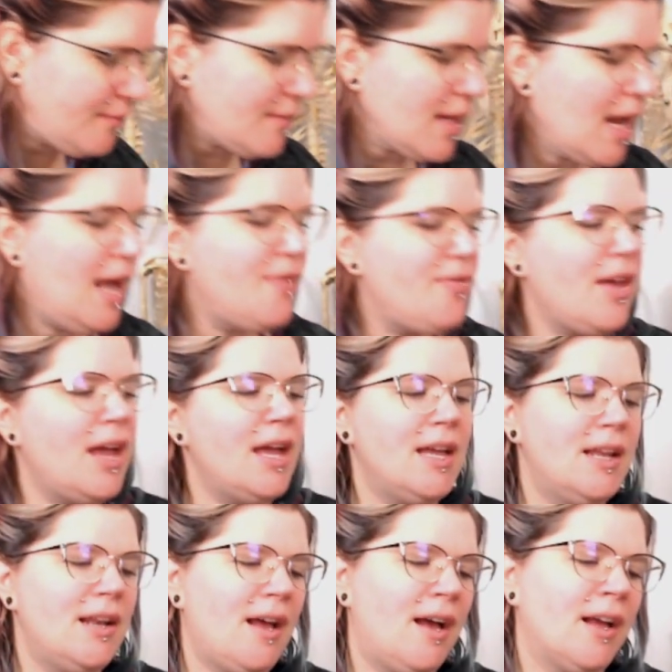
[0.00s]

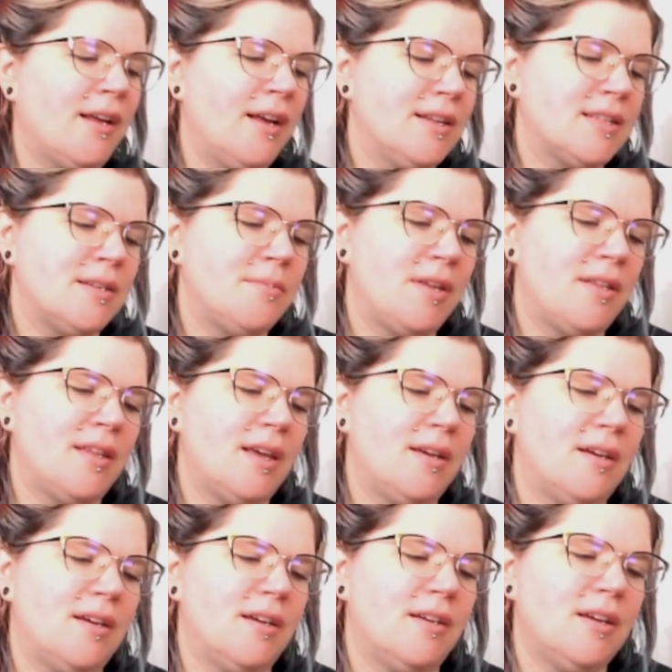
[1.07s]
then I got some of
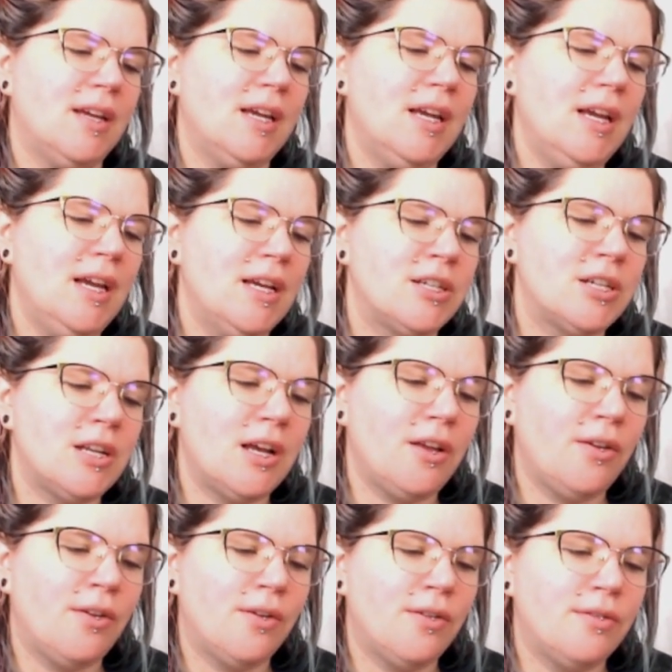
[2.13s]
the
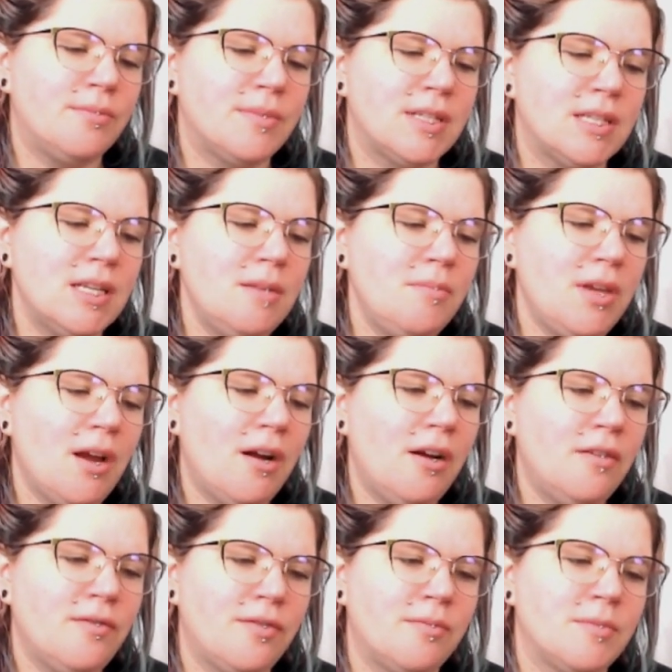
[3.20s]
Chanel Home Slim
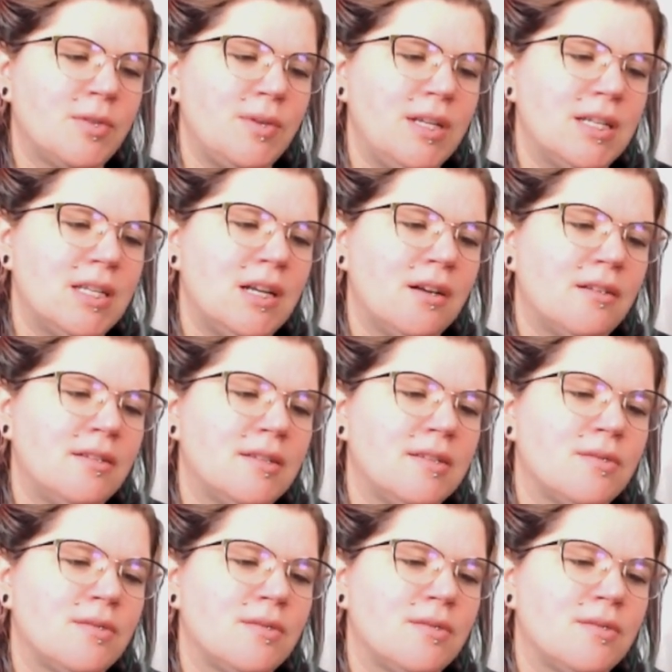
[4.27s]
yarn from Sweet Snuggles as